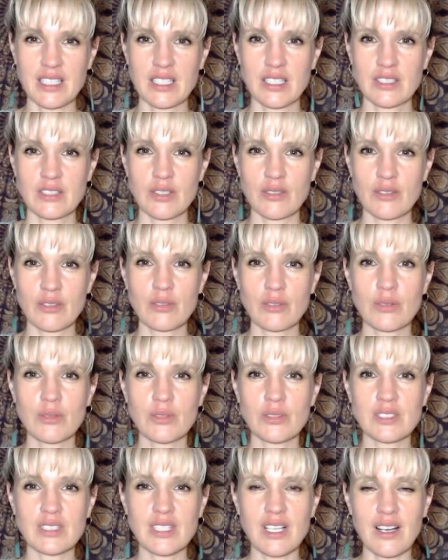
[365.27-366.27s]
So
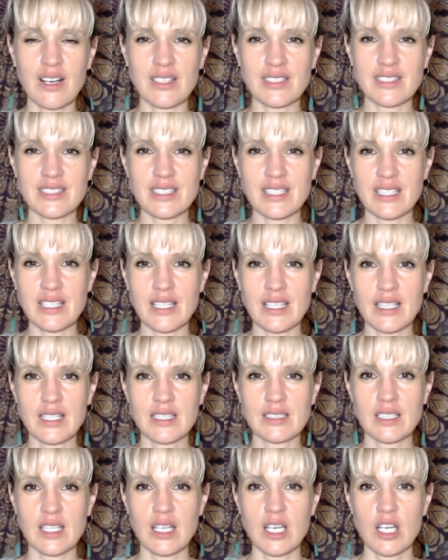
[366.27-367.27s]
thoughts can't see
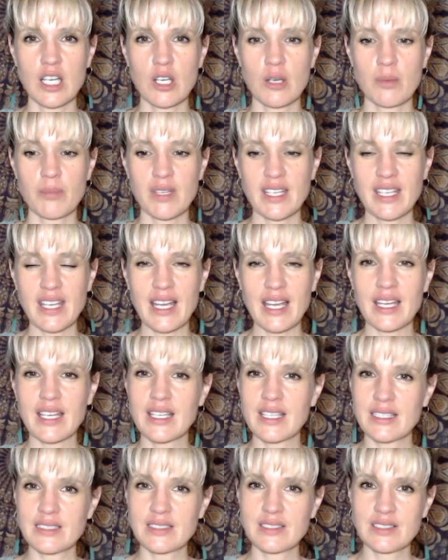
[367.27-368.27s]
it, but yet it
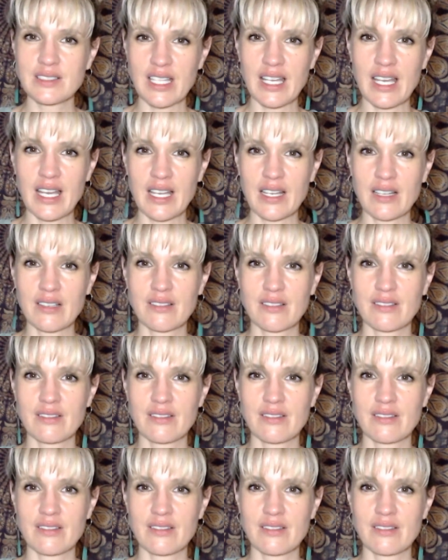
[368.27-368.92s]
is seeing.